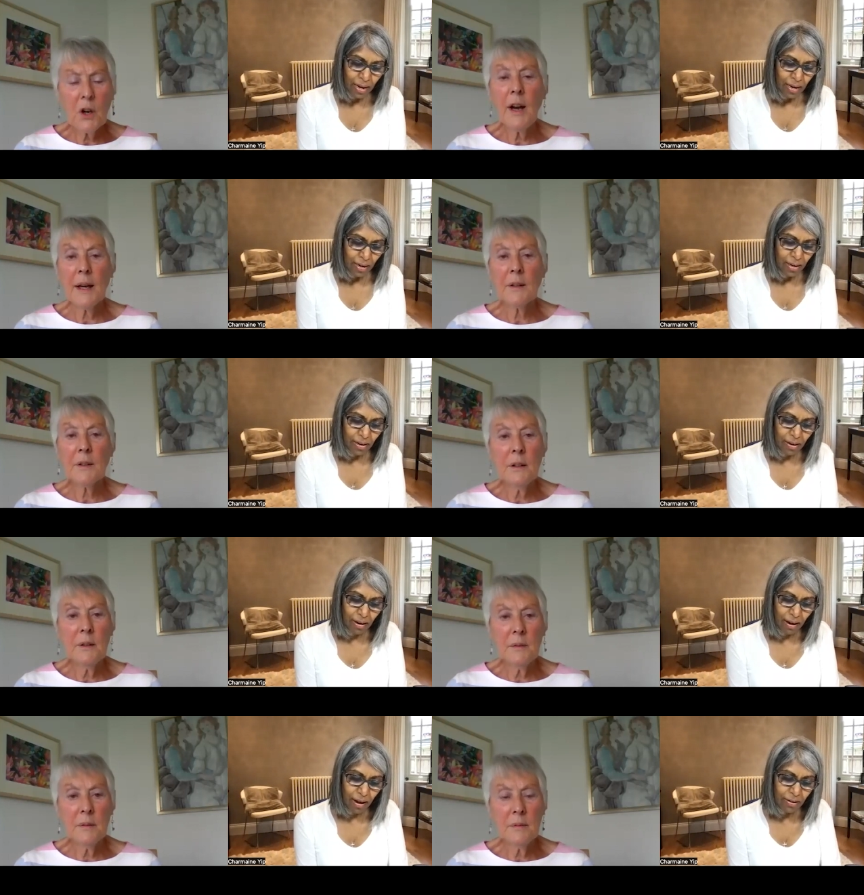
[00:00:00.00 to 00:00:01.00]
Speaker 1: correct.
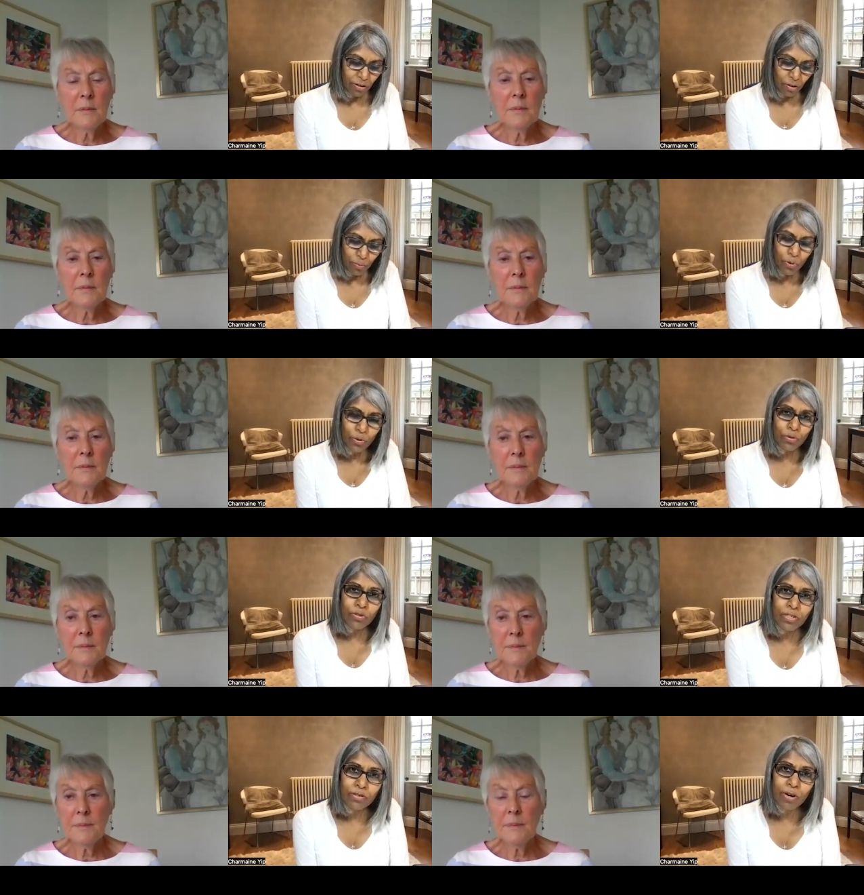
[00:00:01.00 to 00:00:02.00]
And in your book, you
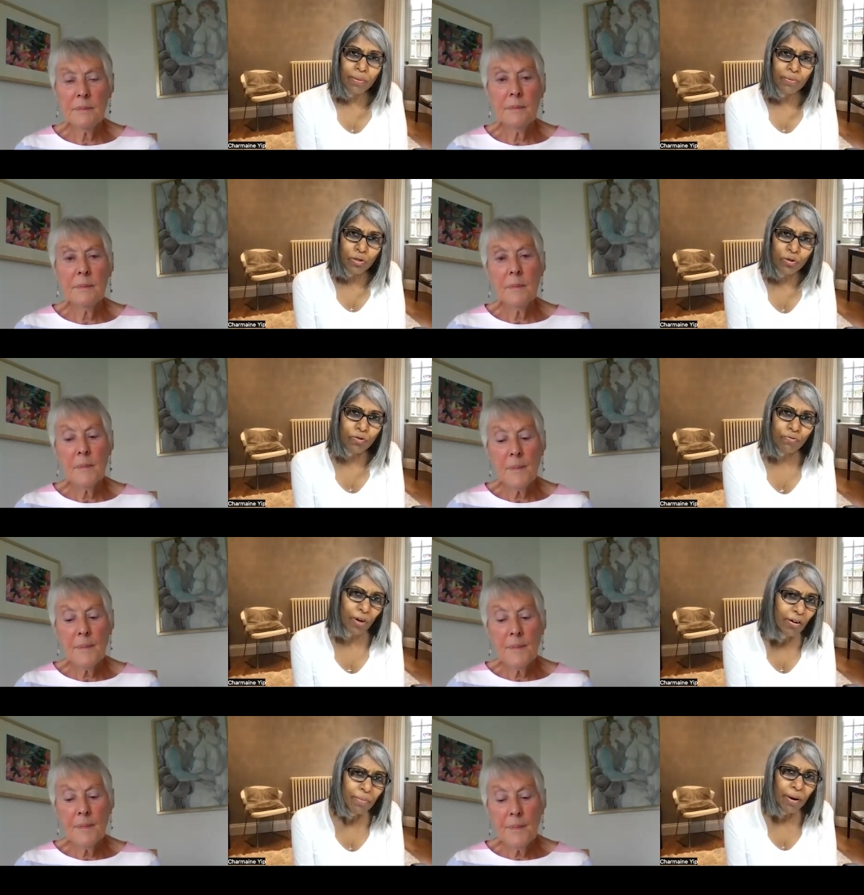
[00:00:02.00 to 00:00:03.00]
describe two
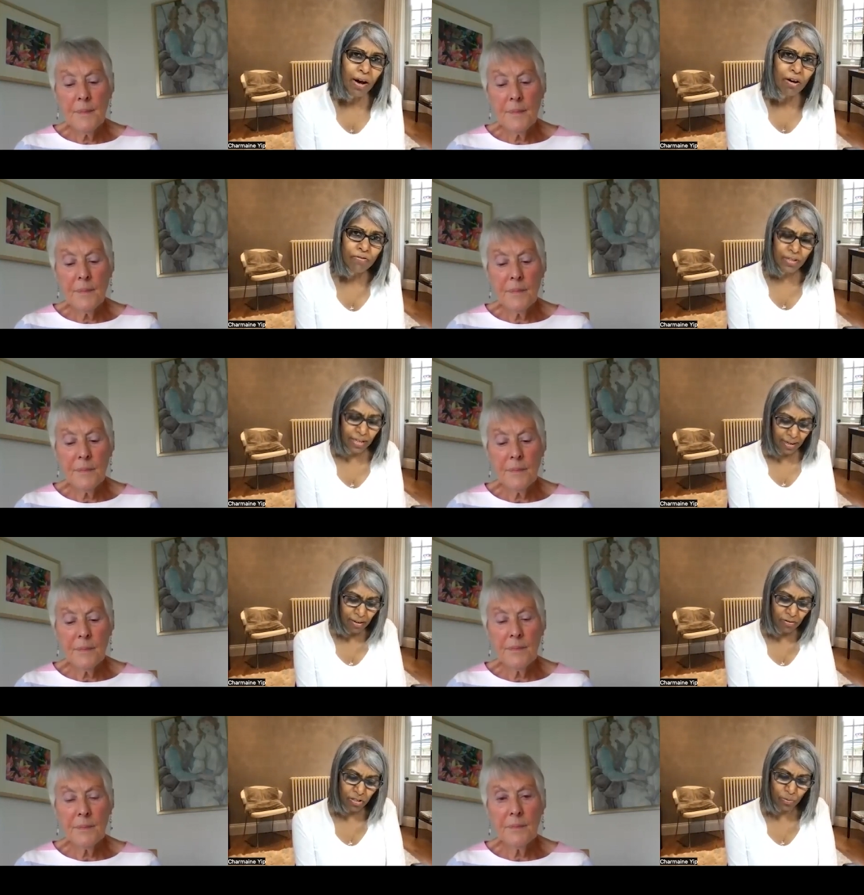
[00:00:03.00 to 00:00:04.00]
very powerful
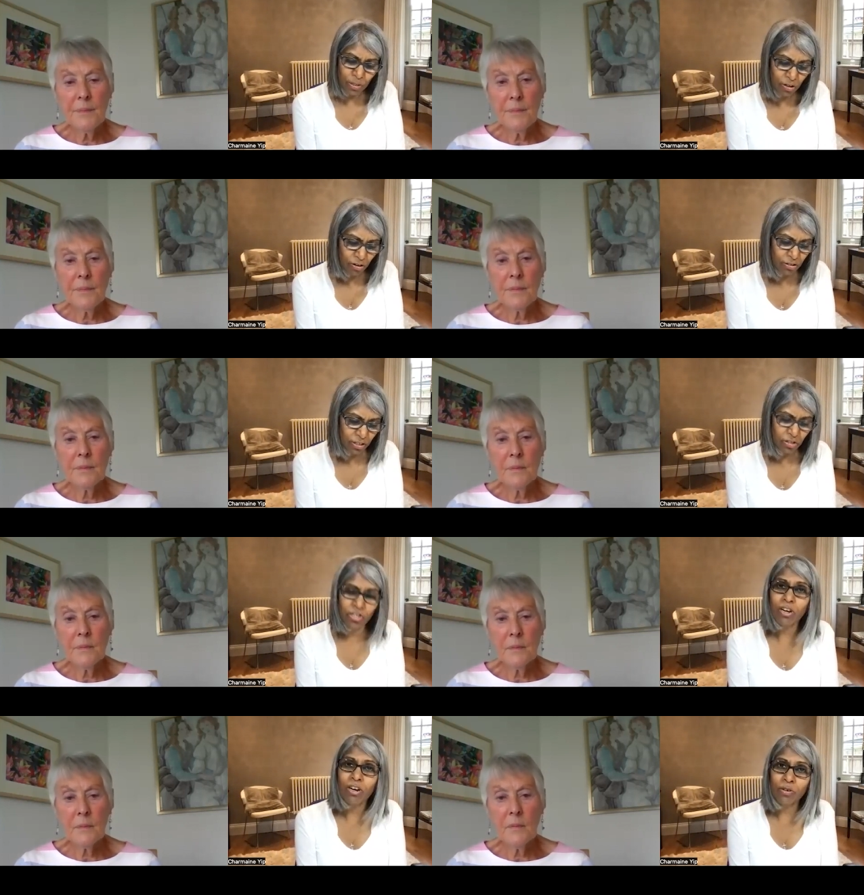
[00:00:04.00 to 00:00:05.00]
encounters with God in
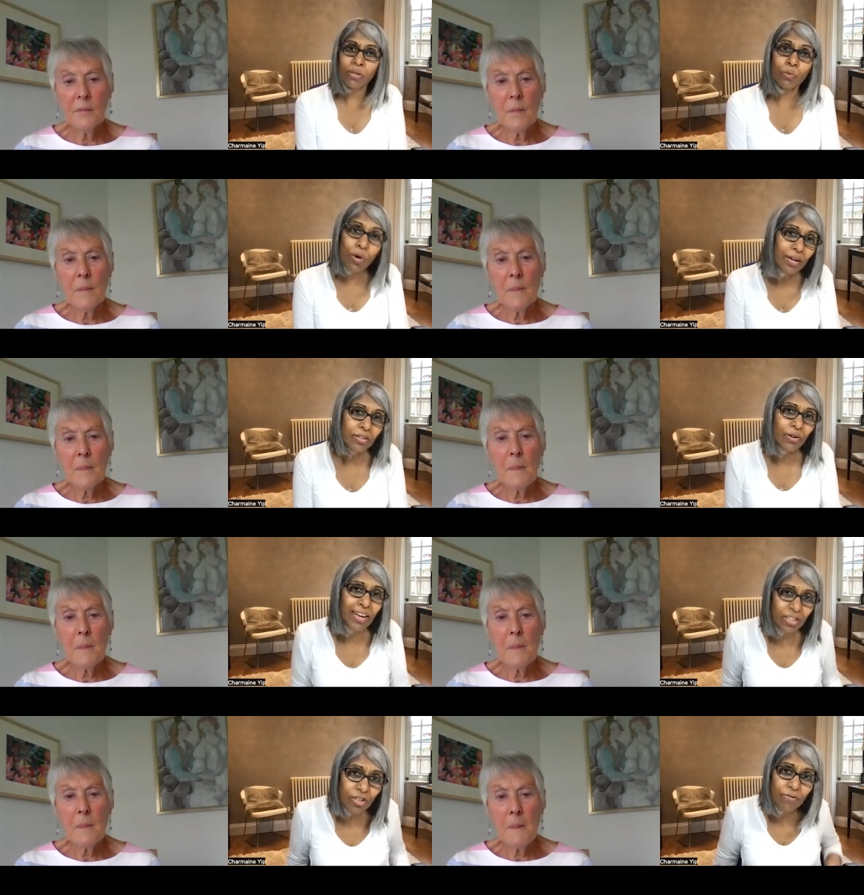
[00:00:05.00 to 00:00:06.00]
Chicago. In one, you
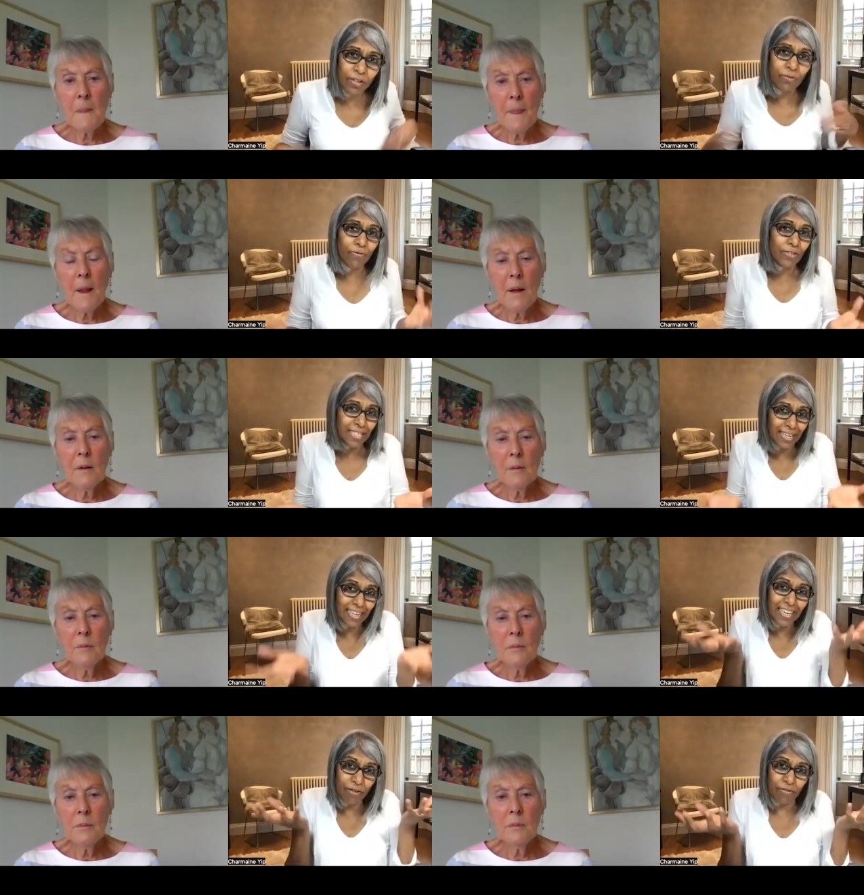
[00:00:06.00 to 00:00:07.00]
actually felt
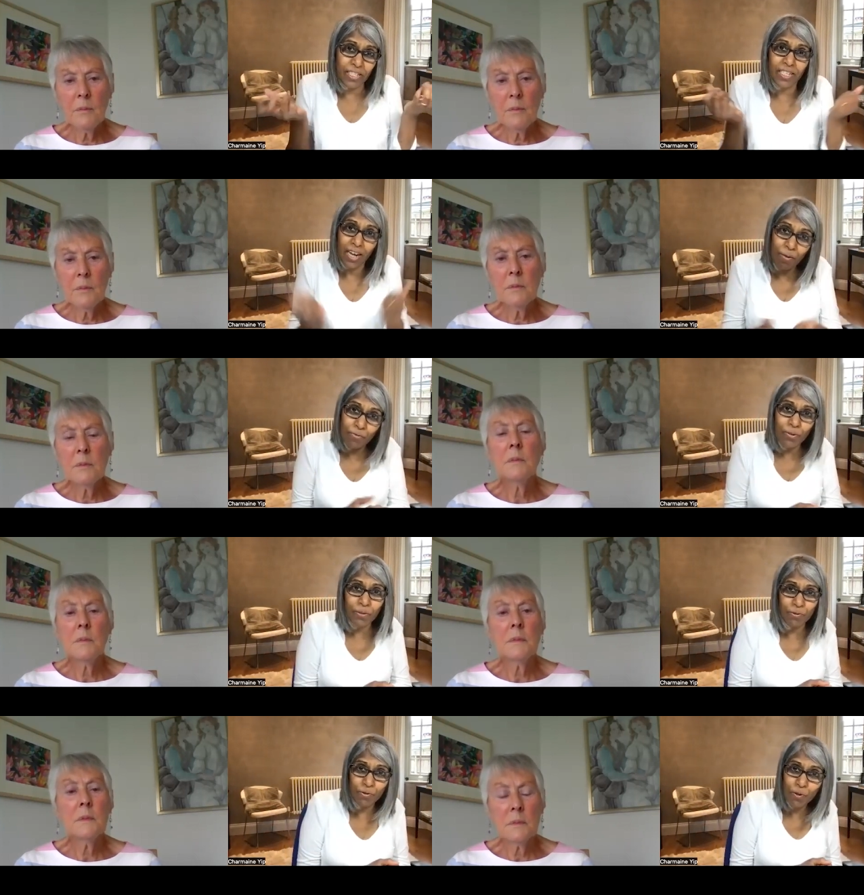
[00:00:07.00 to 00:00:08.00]
physically lifted up from
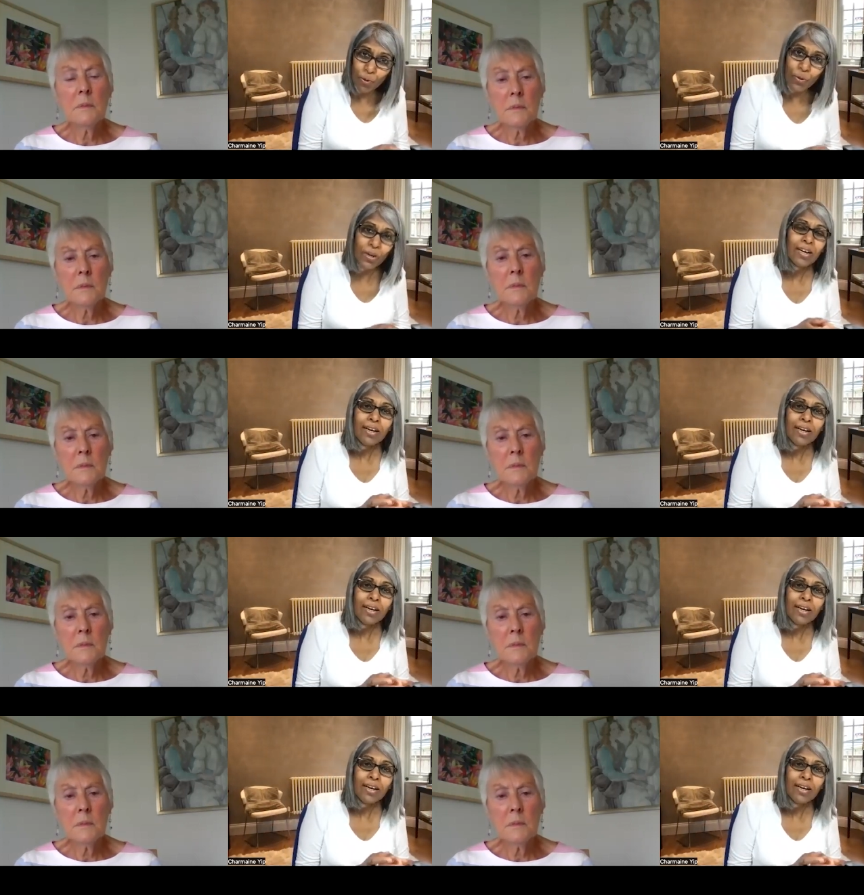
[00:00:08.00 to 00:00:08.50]
the floor.